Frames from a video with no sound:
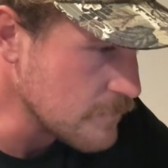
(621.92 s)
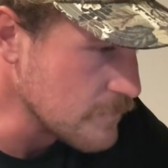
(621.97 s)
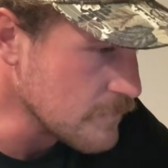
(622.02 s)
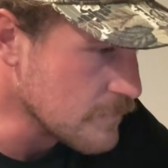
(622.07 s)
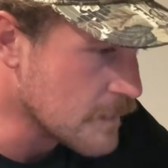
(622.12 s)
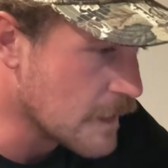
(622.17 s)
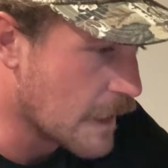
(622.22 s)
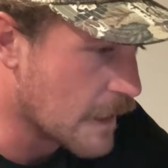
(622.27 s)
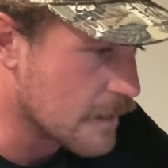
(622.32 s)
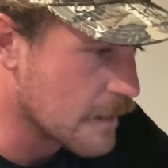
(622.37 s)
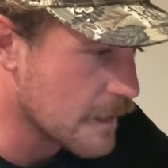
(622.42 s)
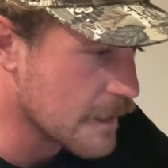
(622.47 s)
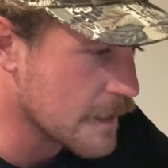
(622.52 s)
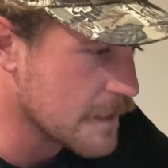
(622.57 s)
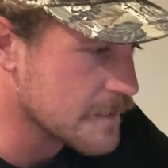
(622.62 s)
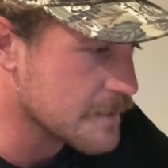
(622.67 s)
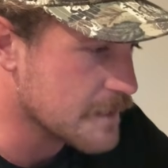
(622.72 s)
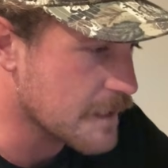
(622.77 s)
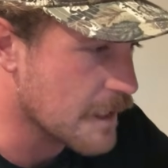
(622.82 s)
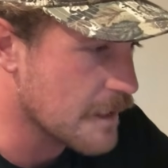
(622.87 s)
yeah, like
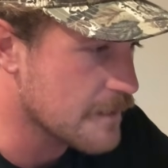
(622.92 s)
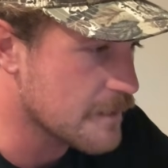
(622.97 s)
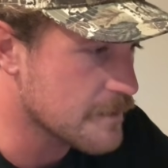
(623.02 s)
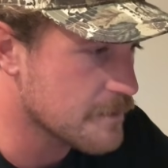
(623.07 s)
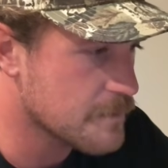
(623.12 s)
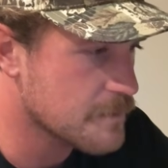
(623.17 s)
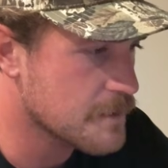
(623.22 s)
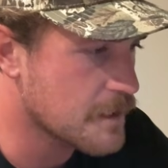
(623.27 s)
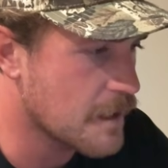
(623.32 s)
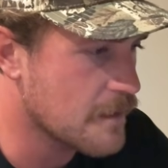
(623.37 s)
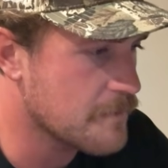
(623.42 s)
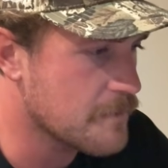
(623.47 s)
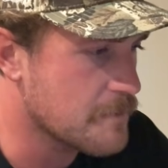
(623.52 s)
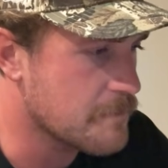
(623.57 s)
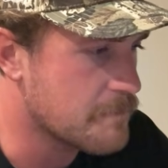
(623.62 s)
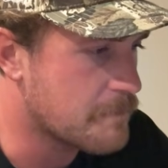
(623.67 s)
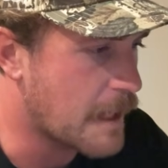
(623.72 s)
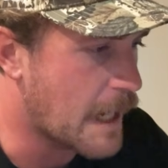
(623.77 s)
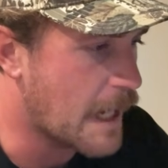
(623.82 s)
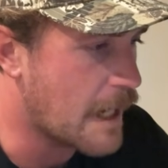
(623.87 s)
I said, this was kind of a
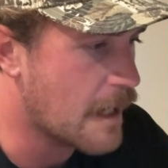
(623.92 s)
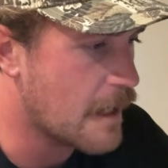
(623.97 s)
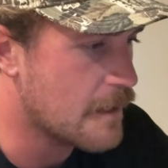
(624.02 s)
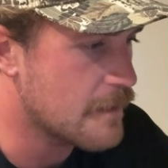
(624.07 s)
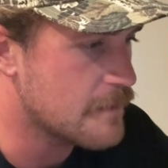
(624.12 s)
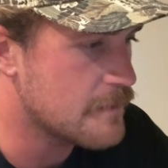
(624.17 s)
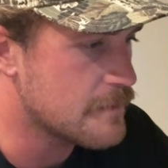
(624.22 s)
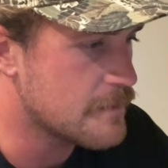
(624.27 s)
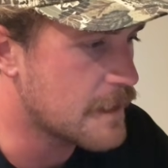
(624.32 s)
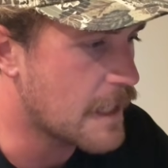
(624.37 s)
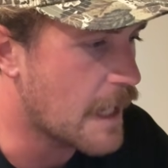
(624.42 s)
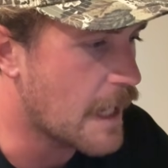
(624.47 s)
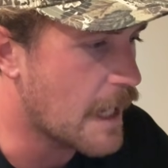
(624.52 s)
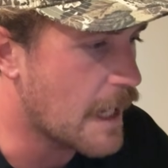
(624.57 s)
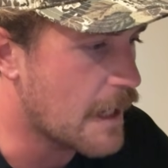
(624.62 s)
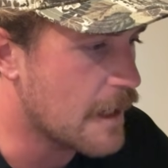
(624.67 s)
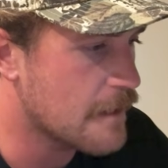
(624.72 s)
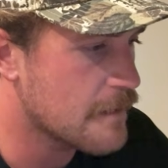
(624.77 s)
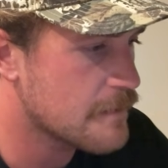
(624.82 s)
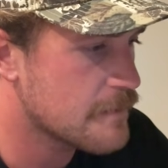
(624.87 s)
bad
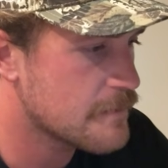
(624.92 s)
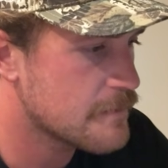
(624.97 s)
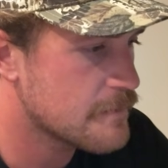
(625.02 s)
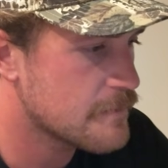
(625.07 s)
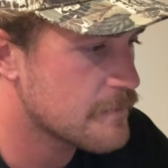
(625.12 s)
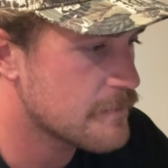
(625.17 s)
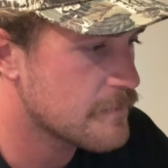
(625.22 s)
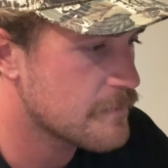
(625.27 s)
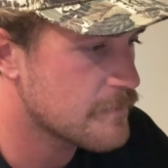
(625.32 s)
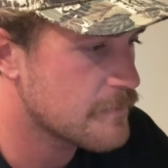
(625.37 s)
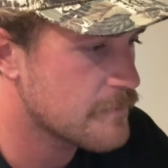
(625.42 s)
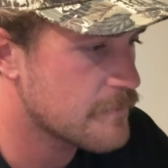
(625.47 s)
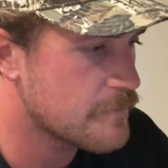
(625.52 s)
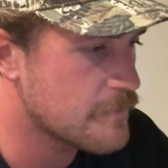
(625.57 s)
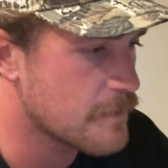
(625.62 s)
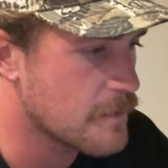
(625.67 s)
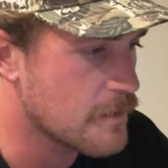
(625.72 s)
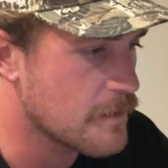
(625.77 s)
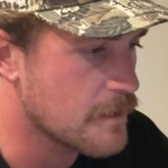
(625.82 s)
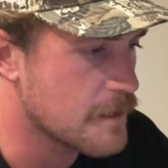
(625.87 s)
day
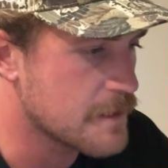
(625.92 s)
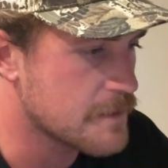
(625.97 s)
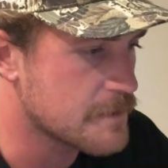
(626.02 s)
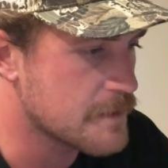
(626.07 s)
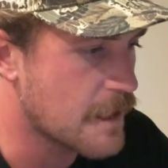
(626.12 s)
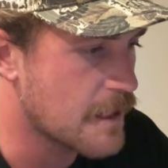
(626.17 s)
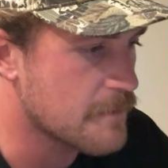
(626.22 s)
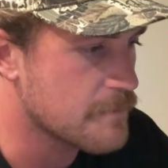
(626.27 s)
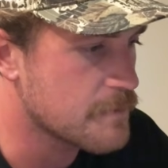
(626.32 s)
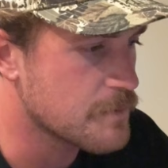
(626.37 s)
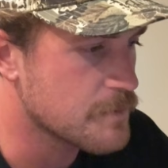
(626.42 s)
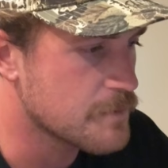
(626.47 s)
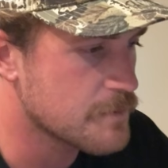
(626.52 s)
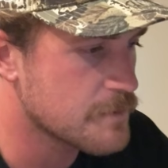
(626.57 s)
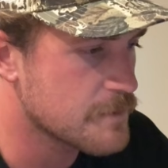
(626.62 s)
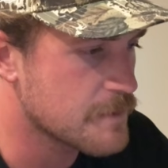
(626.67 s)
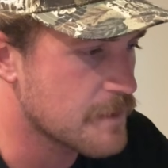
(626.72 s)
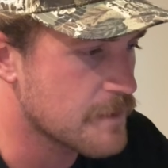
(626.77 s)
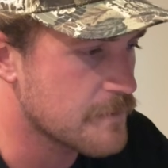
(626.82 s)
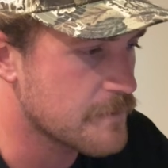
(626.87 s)
for
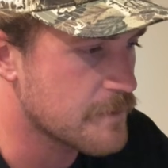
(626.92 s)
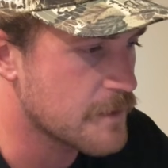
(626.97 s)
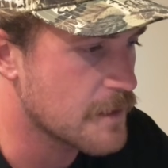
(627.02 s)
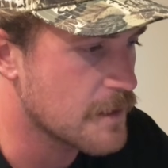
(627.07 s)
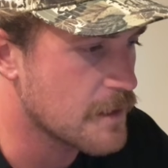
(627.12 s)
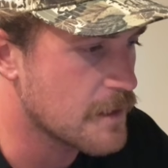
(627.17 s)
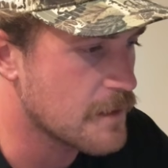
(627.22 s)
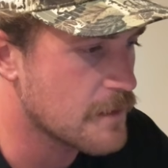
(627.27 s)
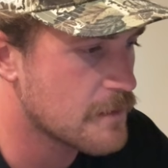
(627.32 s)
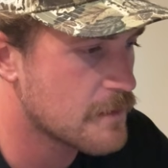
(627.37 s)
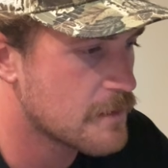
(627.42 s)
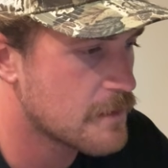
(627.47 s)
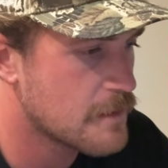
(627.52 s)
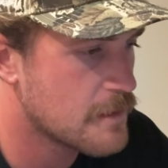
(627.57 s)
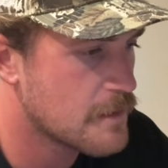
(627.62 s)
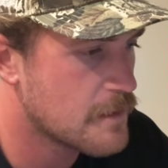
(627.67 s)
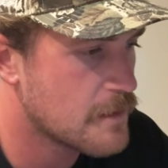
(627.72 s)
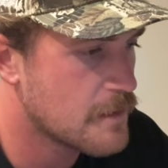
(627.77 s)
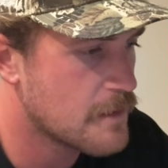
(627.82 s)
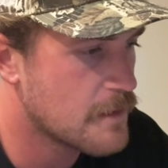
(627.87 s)
examples of
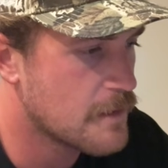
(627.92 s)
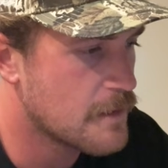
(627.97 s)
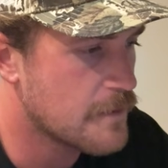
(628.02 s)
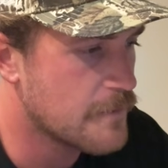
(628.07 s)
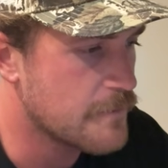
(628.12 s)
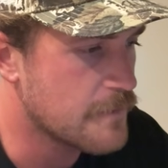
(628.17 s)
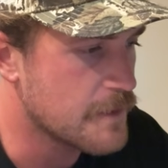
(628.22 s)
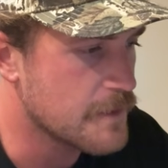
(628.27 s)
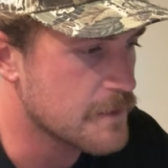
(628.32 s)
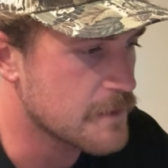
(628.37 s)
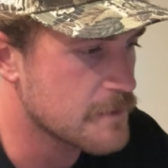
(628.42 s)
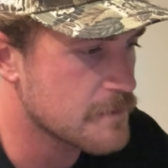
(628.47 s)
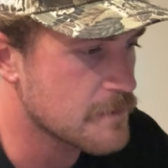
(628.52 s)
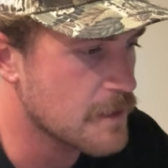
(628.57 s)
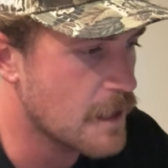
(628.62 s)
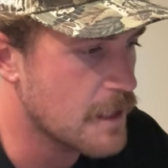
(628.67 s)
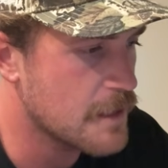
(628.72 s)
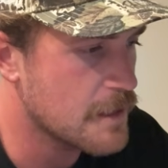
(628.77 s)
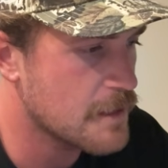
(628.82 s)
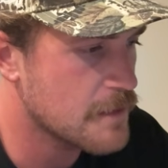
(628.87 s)
finless
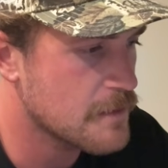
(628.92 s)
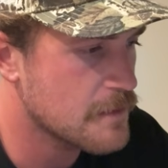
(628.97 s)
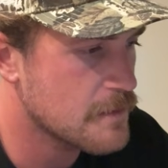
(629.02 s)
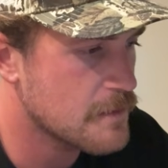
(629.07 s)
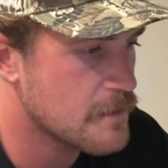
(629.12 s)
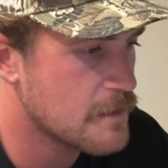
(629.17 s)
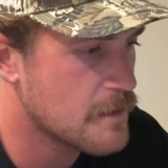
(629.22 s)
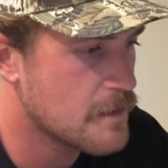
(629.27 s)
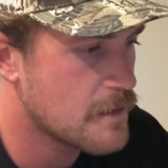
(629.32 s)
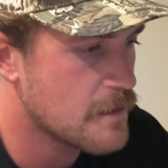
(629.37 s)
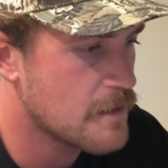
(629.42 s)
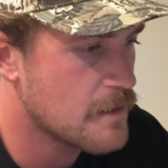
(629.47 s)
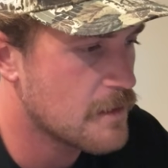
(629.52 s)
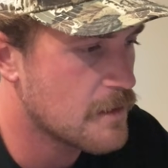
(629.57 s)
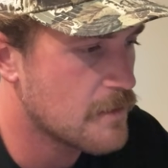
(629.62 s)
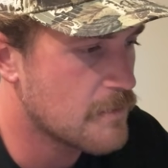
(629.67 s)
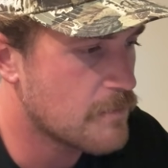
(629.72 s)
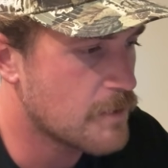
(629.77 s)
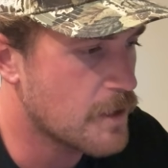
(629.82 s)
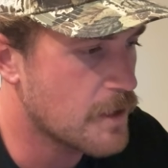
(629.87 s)
riding,
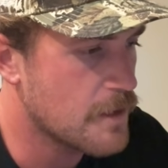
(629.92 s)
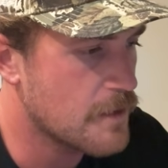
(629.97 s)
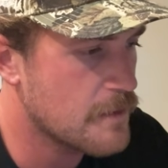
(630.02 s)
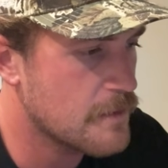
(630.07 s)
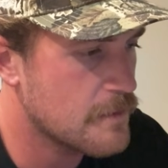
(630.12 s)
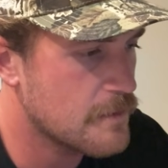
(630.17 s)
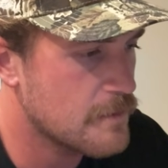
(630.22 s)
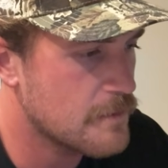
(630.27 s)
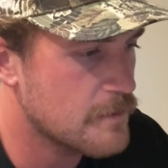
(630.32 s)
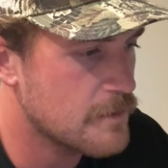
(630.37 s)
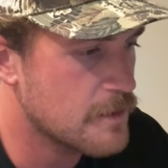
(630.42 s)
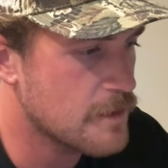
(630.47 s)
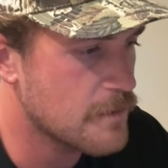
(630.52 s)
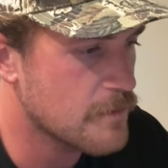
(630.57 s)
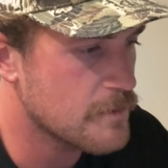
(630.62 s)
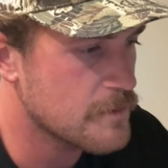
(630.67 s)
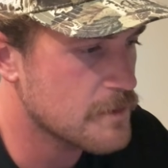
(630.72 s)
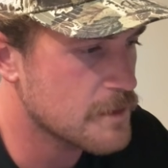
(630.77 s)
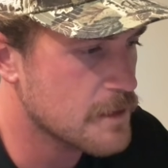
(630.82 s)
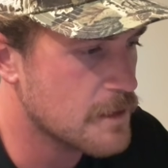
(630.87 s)
but you know,
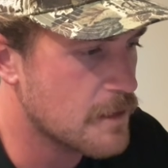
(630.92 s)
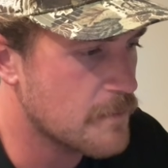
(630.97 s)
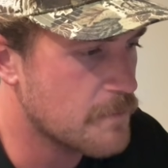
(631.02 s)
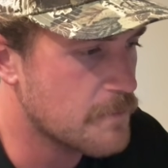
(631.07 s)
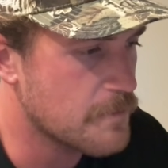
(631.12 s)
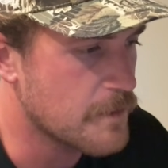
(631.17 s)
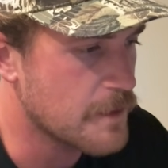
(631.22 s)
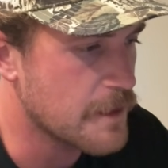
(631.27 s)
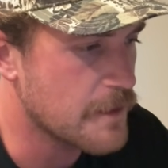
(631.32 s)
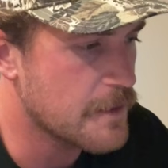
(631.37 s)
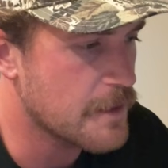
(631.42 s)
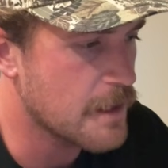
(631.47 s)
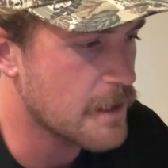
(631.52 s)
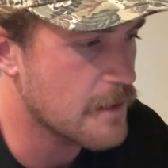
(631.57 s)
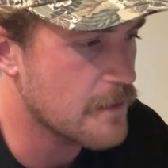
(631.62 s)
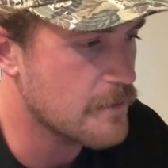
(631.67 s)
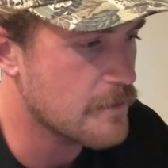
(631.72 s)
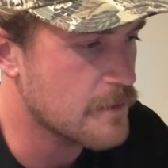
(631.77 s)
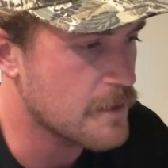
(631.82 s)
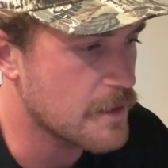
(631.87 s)
there's a couple in
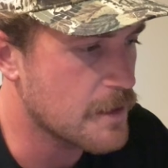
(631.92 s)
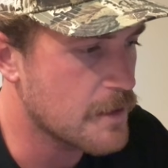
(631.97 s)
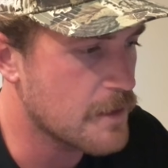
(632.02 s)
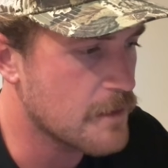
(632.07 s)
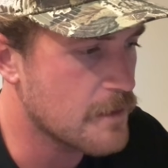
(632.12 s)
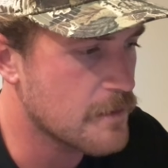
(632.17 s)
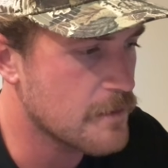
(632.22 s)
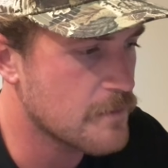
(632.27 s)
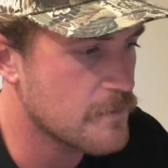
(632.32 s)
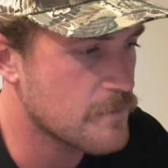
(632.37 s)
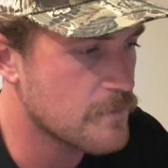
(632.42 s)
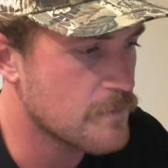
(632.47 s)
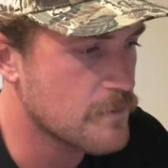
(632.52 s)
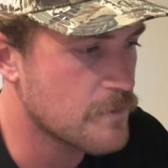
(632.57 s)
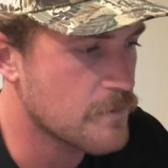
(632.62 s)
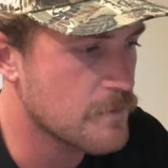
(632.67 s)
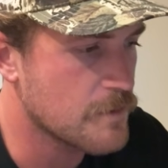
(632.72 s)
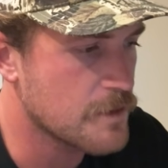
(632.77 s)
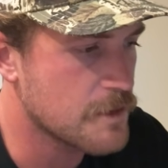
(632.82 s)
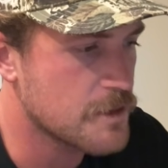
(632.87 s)
there that will
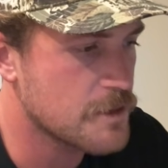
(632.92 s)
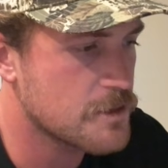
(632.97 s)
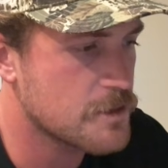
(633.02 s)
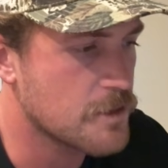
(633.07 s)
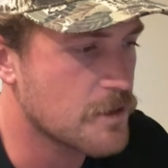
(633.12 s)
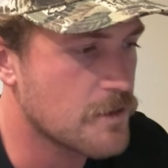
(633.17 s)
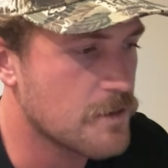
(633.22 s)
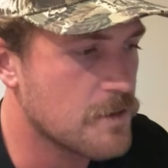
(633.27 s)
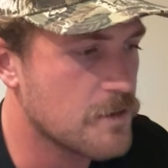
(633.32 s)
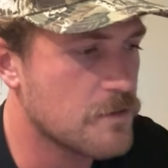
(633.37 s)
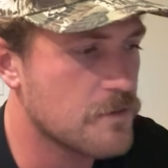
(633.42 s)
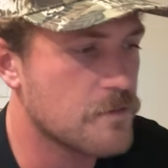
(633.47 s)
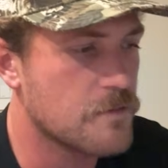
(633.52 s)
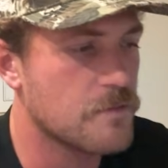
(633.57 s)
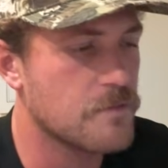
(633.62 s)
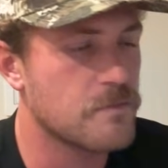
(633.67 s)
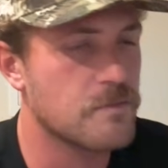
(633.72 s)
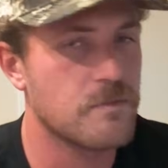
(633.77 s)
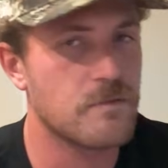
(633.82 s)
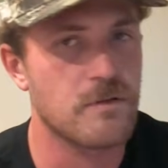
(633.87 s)
really show
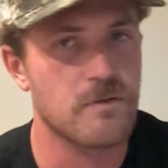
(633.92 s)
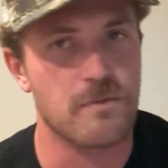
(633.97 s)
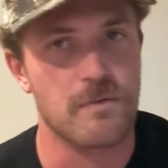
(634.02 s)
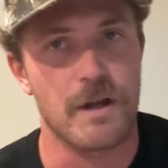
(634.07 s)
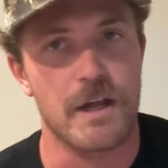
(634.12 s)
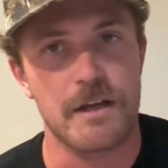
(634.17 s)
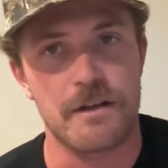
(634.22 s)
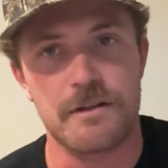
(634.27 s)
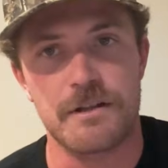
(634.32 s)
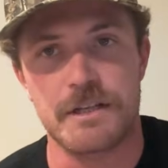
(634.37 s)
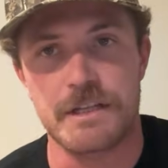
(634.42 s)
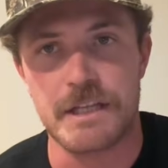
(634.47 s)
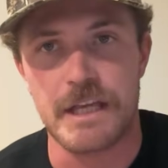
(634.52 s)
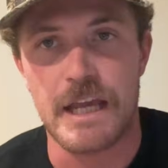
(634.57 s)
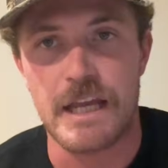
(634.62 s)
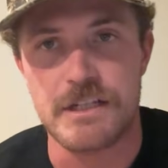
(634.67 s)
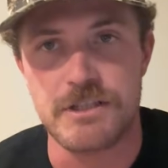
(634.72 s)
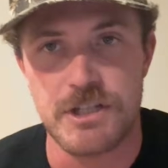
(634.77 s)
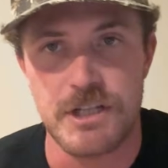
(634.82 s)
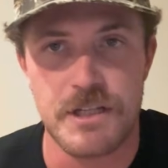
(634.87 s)
you the rail
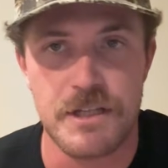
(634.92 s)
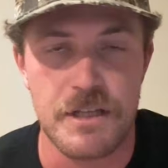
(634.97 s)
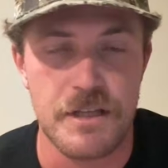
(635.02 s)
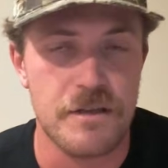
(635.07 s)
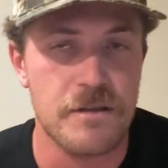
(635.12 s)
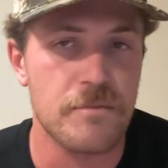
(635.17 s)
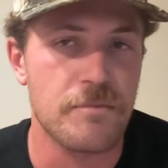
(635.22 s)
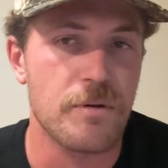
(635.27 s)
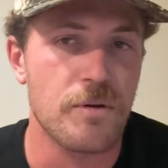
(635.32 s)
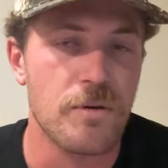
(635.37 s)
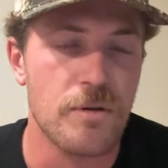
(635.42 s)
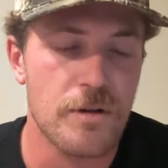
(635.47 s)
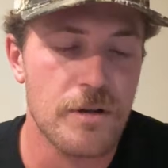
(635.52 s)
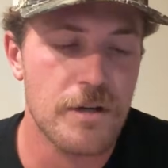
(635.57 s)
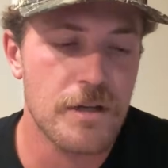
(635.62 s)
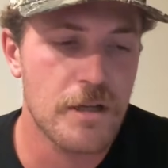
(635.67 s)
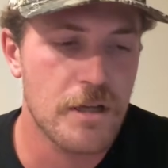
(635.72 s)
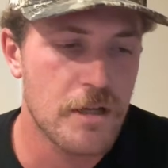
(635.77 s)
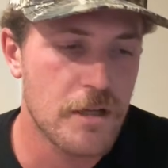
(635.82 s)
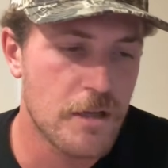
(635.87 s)
engaging in the
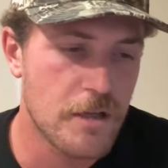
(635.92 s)
board.